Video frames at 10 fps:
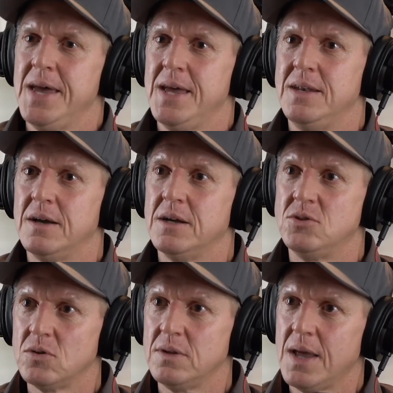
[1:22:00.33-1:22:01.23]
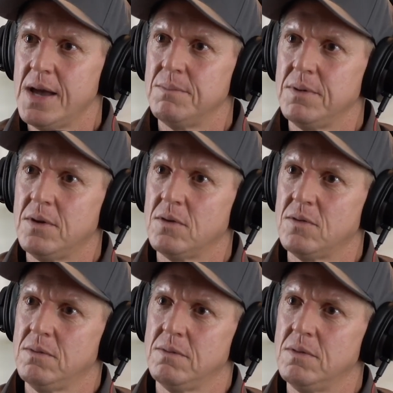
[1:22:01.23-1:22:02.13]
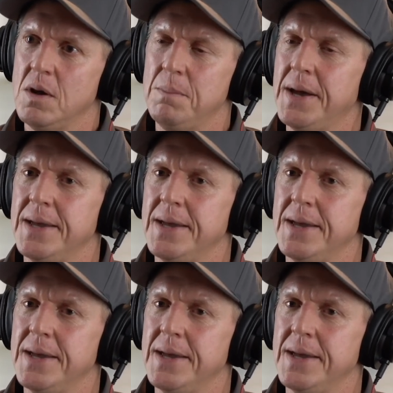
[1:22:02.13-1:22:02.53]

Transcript: And I enjoyed that because there's no